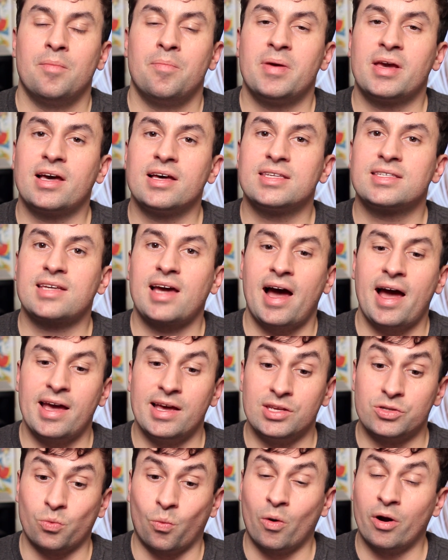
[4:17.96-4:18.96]
Because Skye
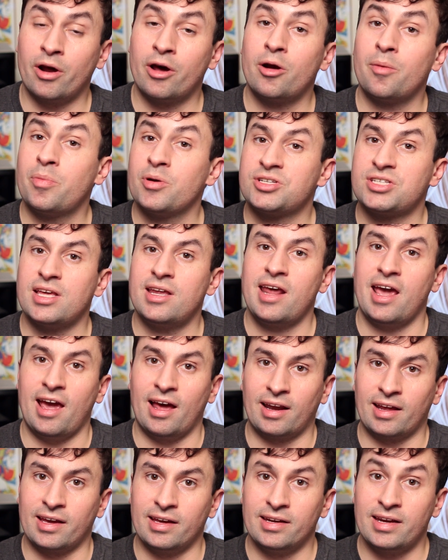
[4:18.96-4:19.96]
is 100%
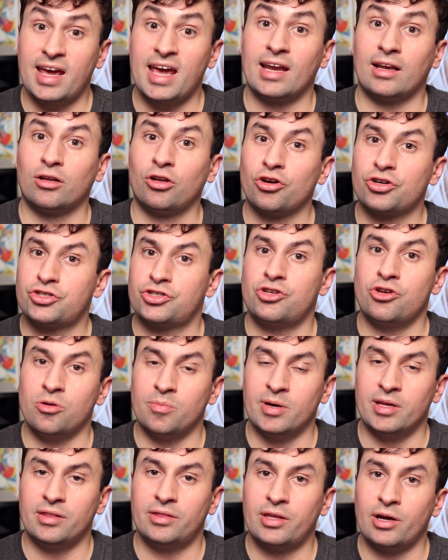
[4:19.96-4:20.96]
alien and looks
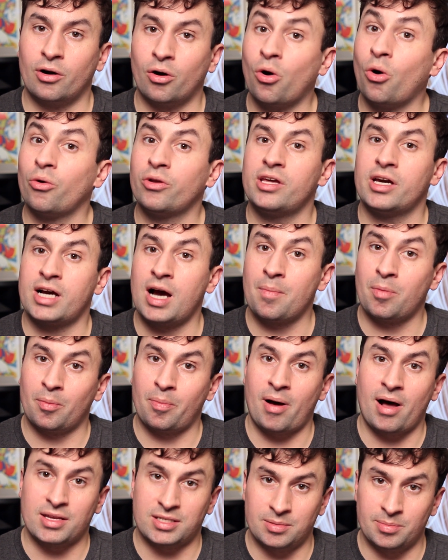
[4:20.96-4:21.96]
human, there are only a couple
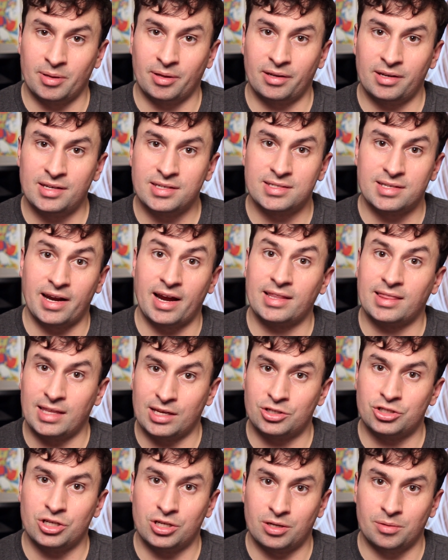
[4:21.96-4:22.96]
possibilities that I
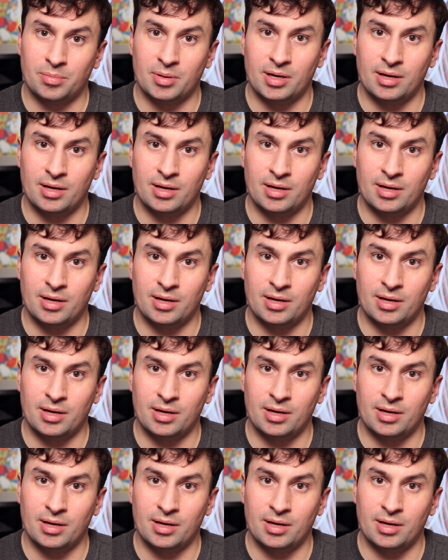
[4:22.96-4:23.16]
think she could